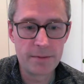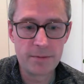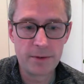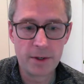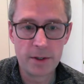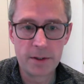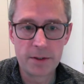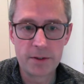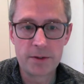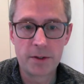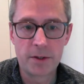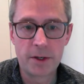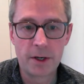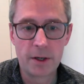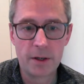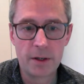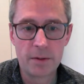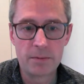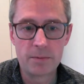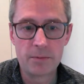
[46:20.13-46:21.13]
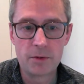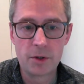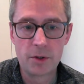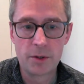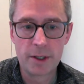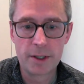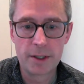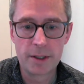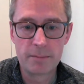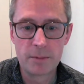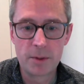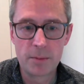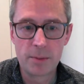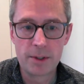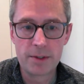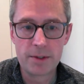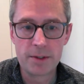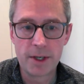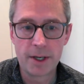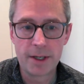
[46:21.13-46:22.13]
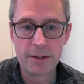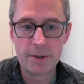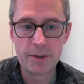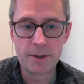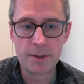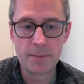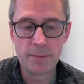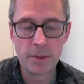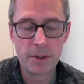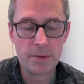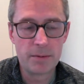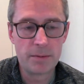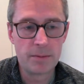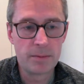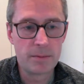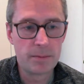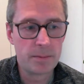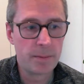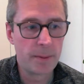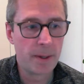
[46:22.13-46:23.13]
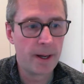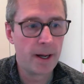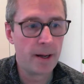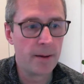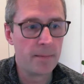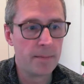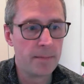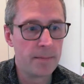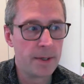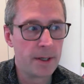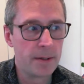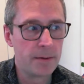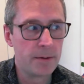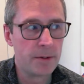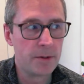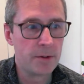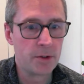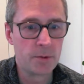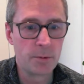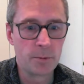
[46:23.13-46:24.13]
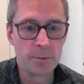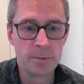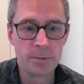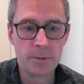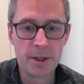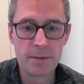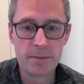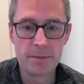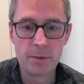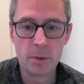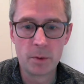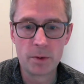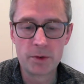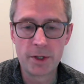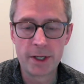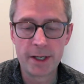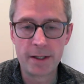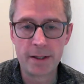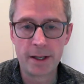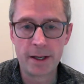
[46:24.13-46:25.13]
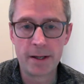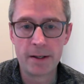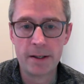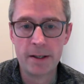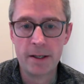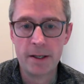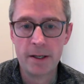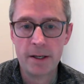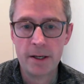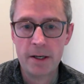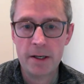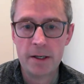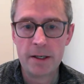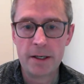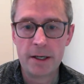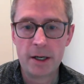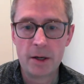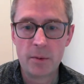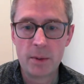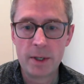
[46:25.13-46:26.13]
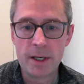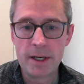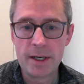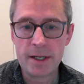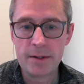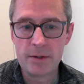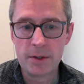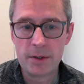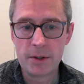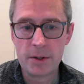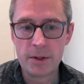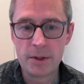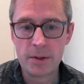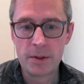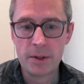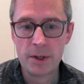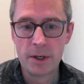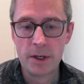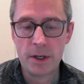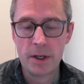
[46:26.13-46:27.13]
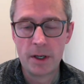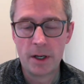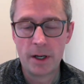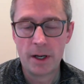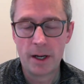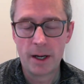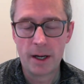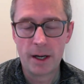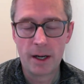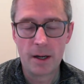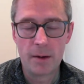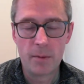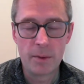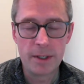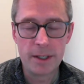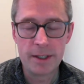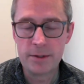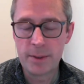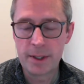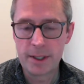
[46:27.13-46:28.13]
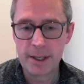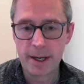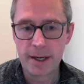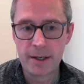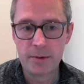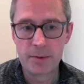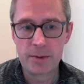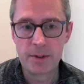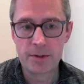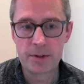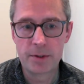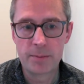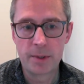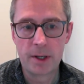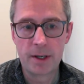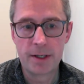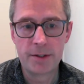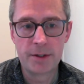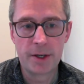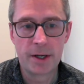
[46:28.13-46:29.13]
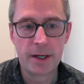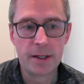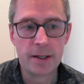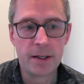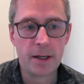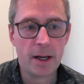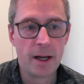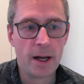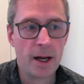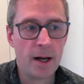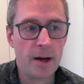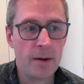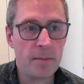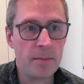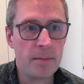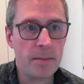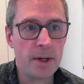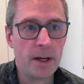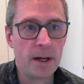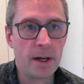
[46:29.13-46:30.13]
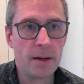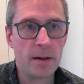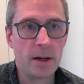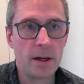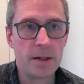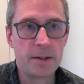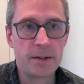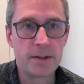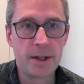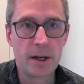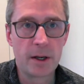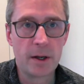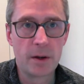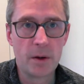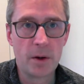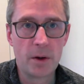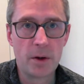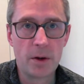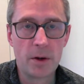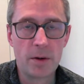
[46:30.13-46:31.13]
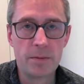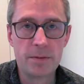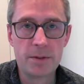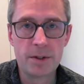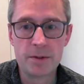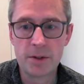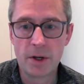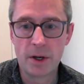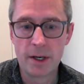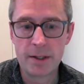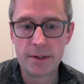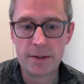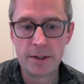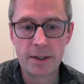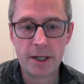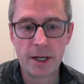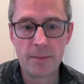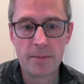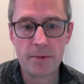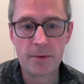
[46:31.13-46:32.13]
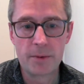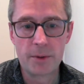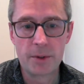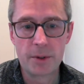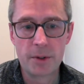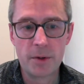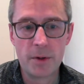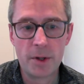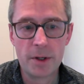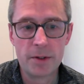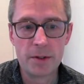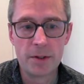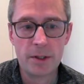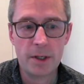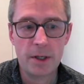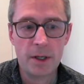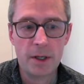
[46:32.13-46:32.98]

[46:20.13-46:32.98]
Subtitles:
focused on it a lot during the presentation, but it's just reinforcing that we need to engage with the supply chain. I see a lot of designs that come through that